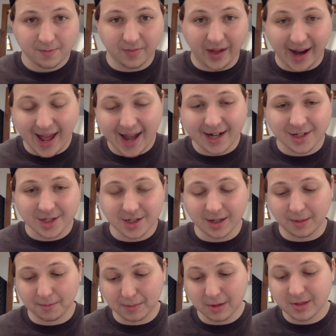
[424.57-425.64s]

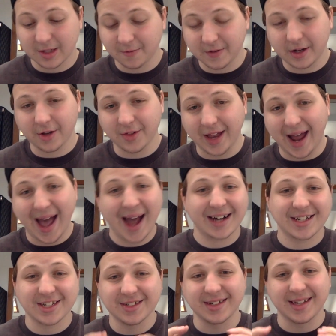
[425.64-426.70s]
a music video that
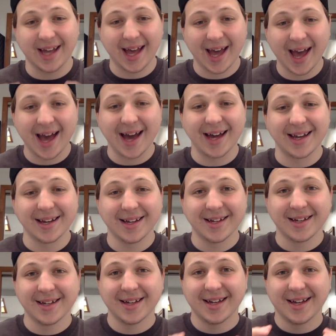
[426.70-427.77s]
actually had
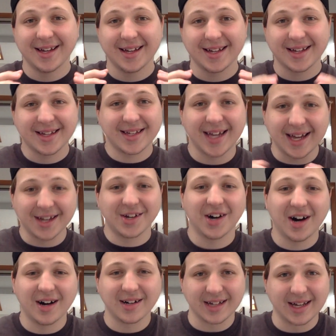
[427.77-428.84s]
King
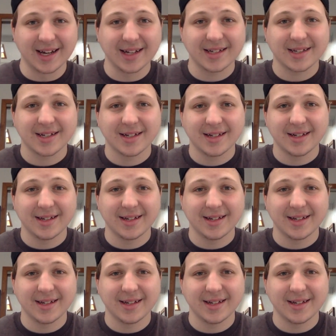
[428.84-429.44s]
Kong in it.